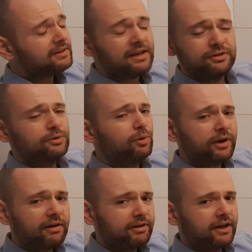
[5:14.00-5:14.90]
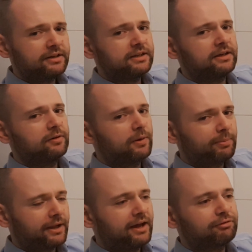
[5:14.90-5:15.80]
and you don't have an idea or a
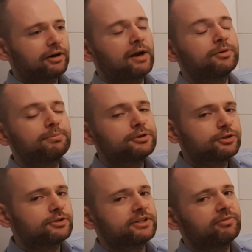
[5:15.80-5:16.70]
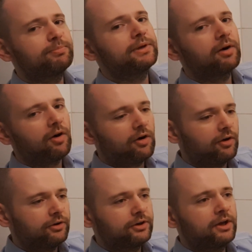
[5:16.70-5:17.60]
plan for how to push yourself
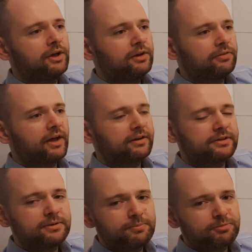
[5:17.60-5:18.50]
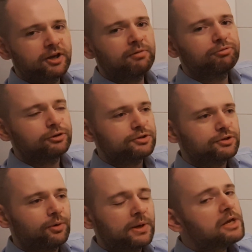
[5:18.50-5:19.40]
beyond that comfort
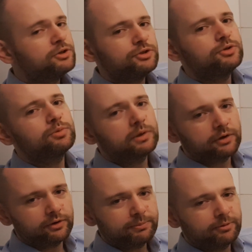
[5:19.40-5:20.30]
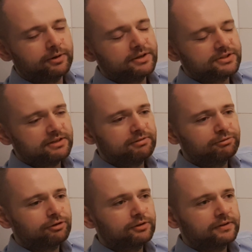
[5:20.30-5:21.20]
zone, you will not progress even
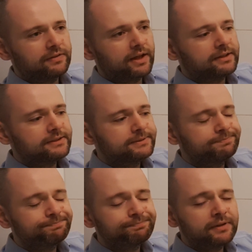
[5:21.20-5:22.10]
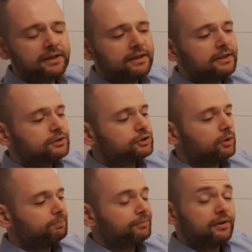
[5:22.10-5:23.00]
further than that.
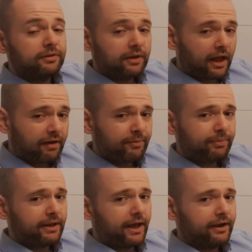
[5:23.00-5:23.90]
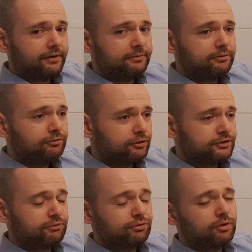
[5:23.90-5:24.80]
So have a plan,
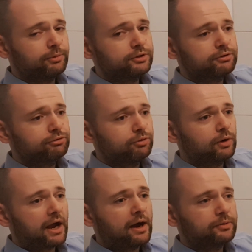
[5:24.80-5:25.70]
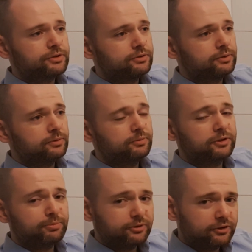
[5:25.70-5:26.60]
first and foremost, for how to
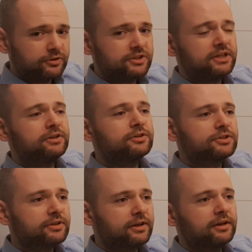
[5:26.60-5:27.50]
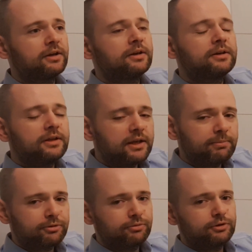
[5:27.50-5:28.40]
continuously
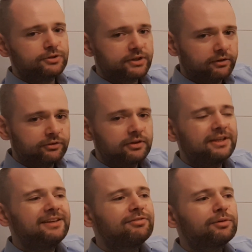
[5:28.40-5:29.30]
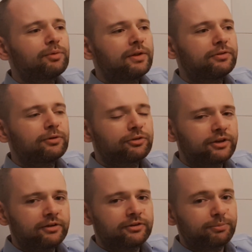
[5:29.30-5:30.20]
improve your skills, even when your
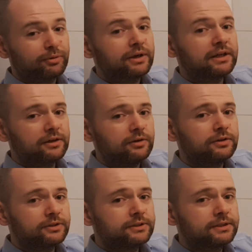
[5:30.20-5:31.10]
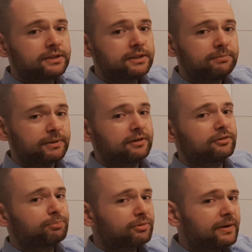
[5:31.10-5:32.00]
skills are pretty good,
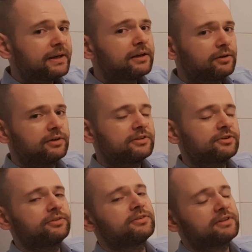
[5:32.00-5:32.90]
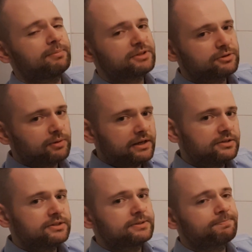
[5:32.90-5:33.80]
because pretty good is not the same as
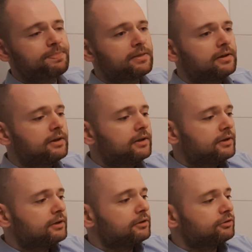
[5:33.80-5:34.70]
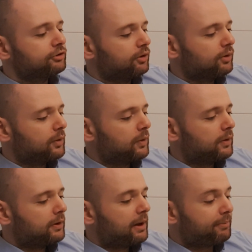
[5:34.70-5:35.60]
great.
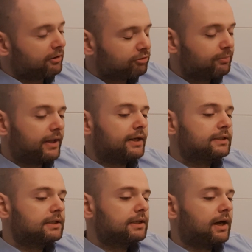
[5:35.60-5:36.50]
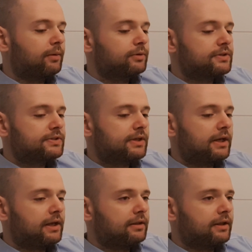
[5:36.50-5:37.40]
So apart from that, I would
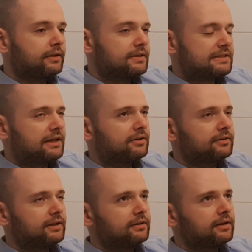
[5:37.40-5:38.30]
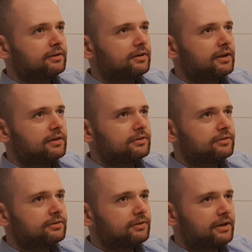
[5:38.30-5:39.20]
say that the second thing that
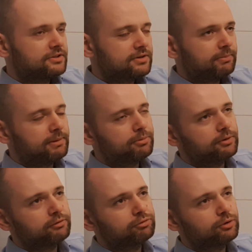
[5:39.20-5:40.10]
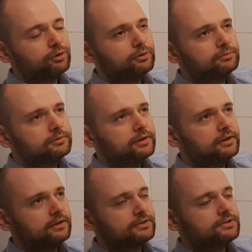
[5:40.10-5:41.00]
is extremely important for you
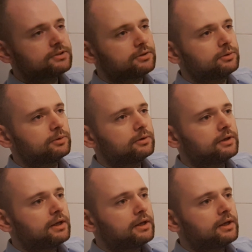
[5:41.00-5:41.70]
is to